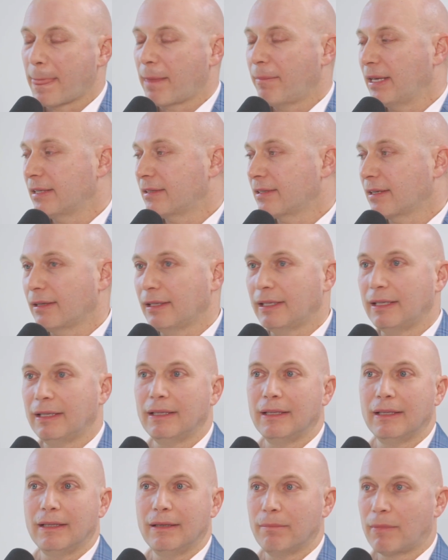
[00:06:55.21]

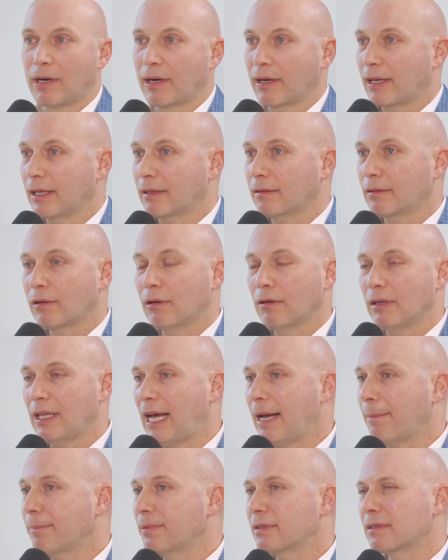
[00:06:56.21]
Basically, market
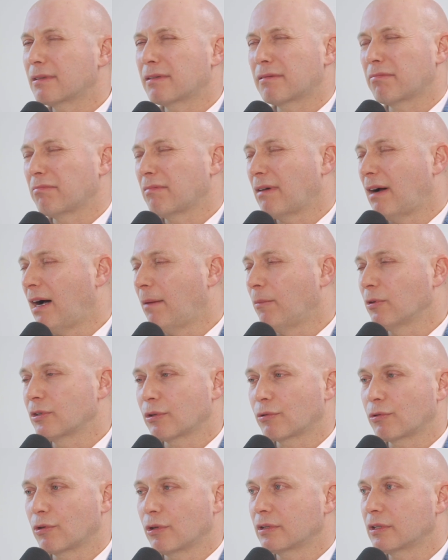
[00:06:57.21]
collapsed
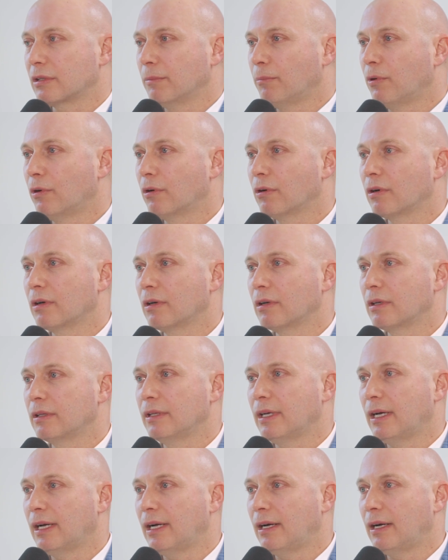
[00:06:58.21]
almost across the
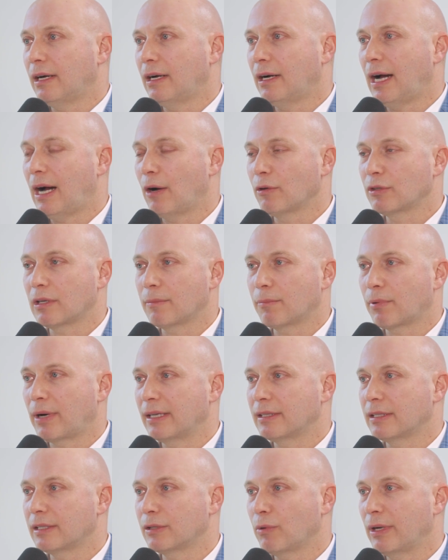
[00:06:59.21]
board. Housing
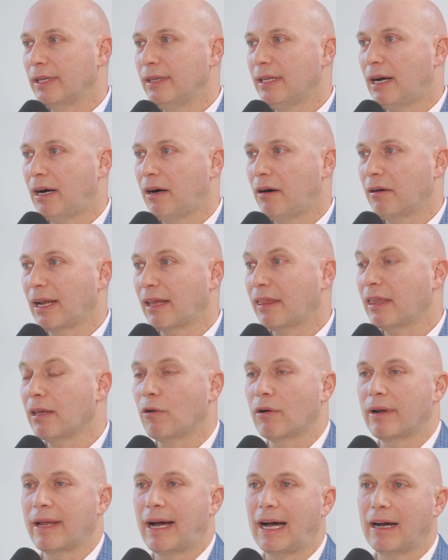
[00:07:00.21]
prices went down, I
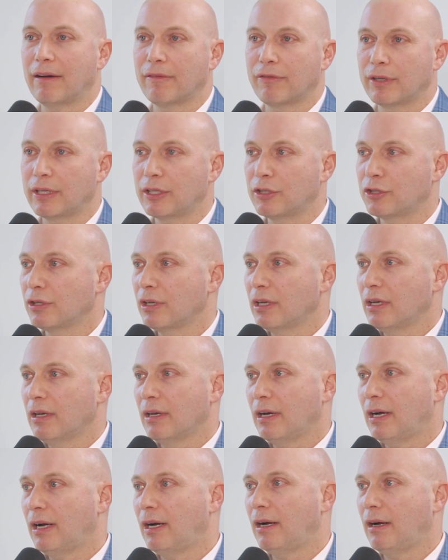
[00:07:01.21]
think on average,
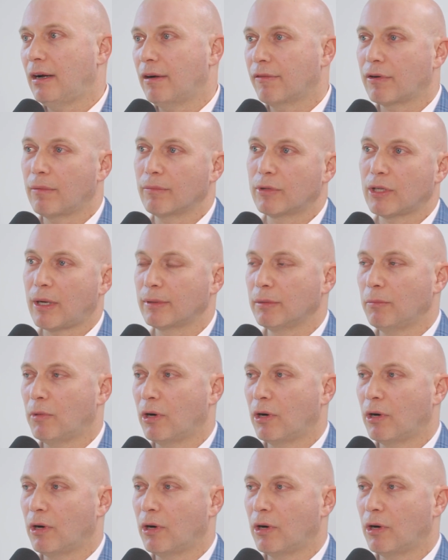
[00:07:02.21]
from top to